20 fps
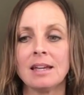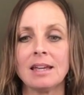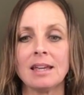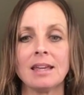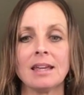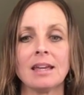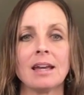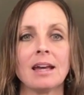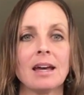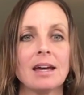
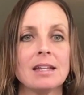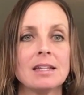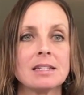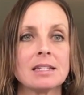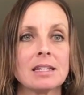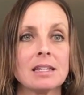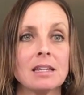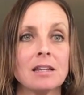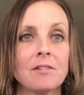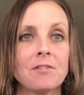
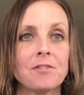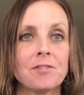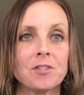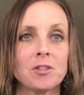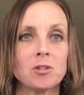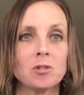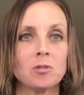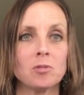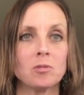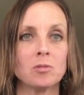And if
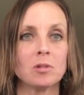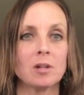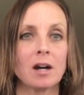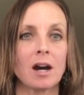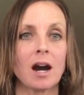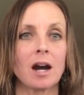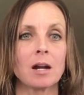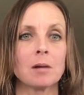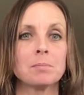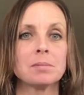you
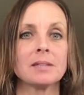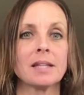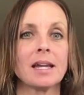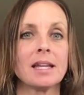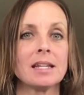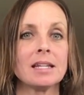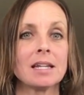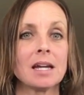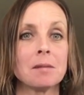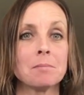are
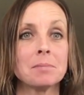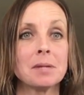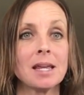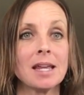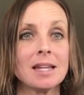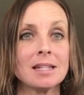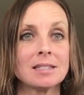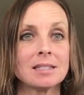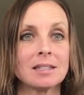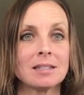planning on
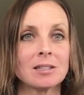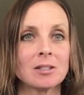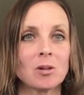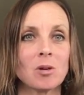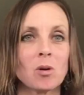painting the